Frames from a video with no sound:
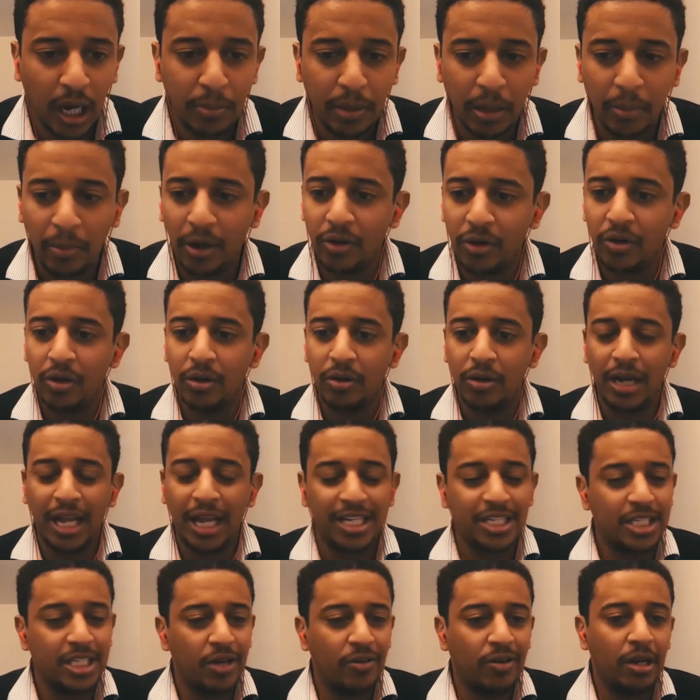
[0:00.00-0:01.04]
They might not
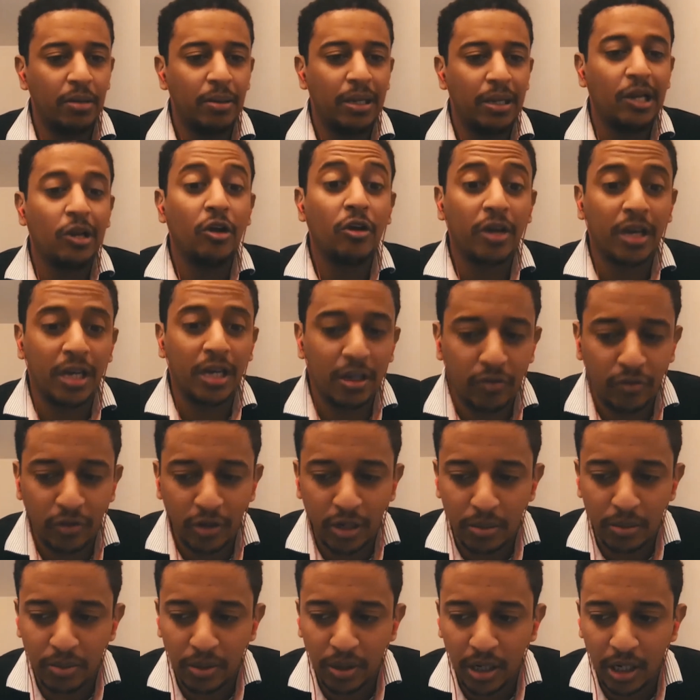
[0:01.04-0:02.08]
necessarily be looking for
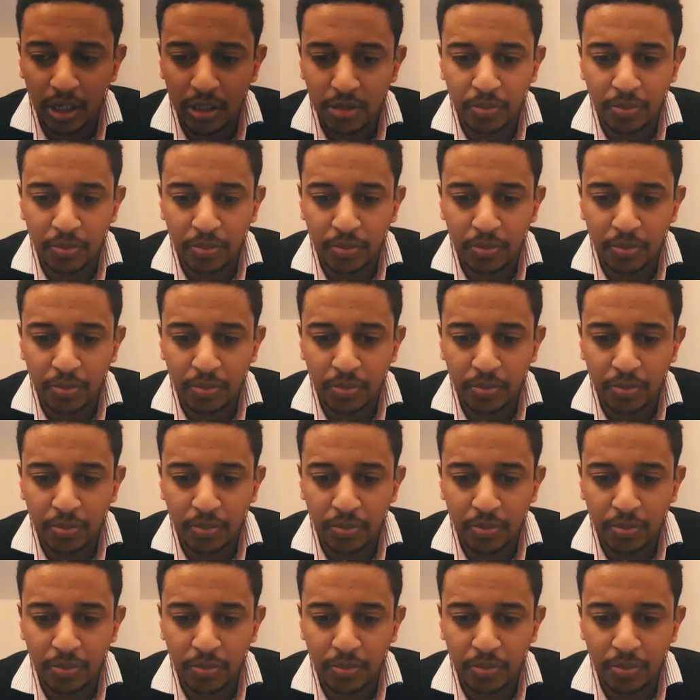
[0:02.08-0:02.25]
your product,